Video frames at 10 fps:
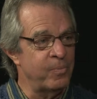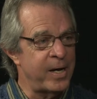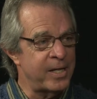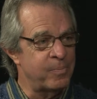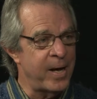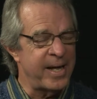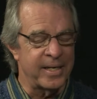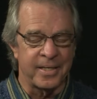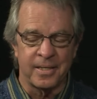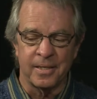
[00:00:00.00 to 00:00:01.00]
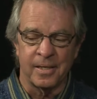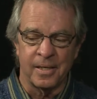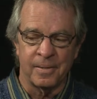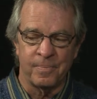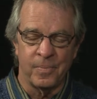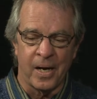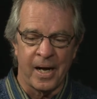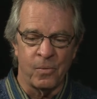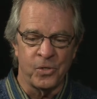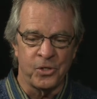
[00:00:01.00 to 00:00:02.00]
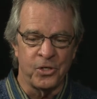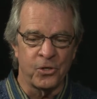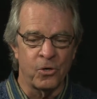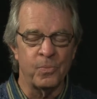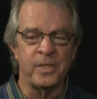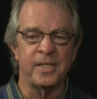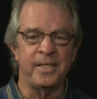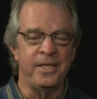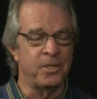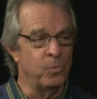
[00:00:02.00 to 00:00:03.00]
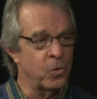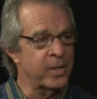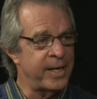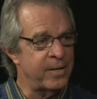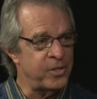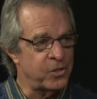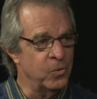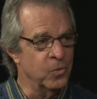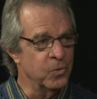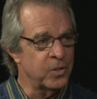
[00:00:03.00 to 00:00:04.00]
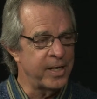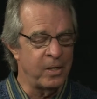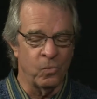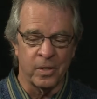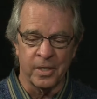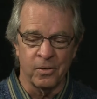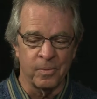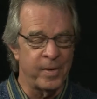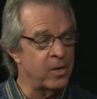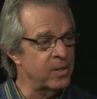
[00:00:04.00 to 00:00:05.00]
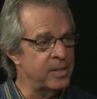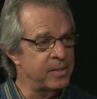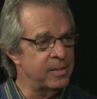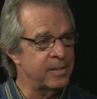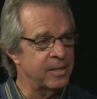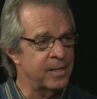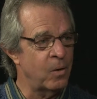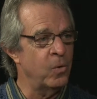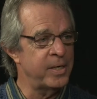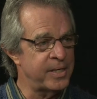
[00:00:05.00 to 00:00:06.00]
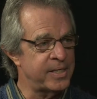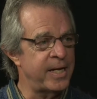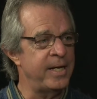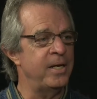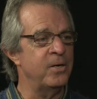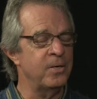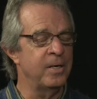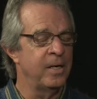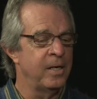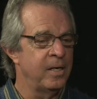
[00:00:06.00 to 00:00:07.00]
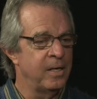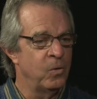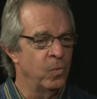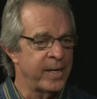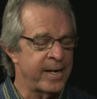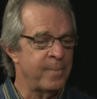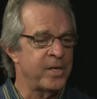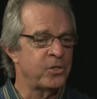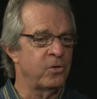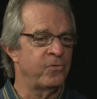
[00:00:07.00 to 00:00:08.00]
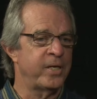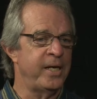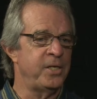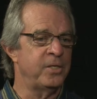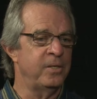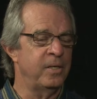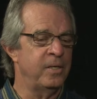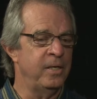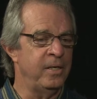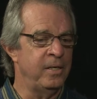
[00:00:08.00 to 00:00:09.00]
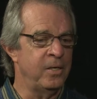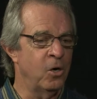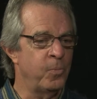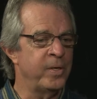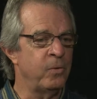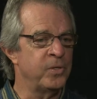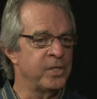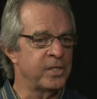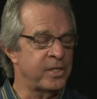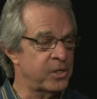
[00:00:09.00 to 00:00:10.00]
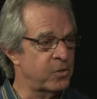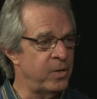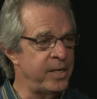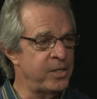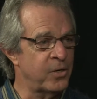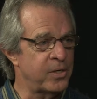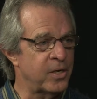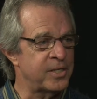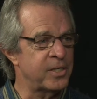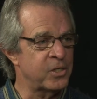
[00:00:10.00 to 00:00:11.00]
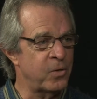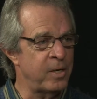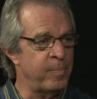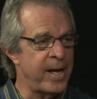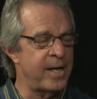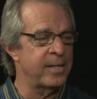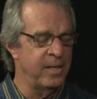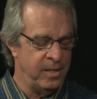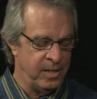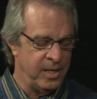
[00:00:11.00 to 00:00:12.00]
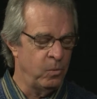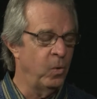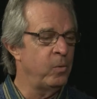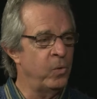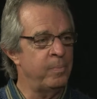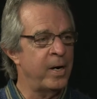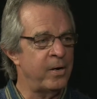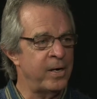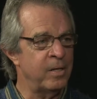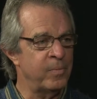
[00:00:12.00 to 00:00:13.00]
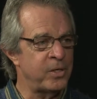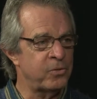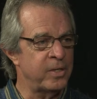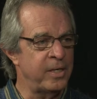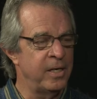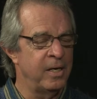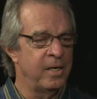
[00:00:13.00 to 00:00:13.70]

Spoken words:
of mathematics. I was determined to teach in Morgan County schools. I didn't want to go to Maryland. I wanted to stay here. When I got my certification, the opening was the sixth grade, so I taught sixth grade math at Widmyer Elementary.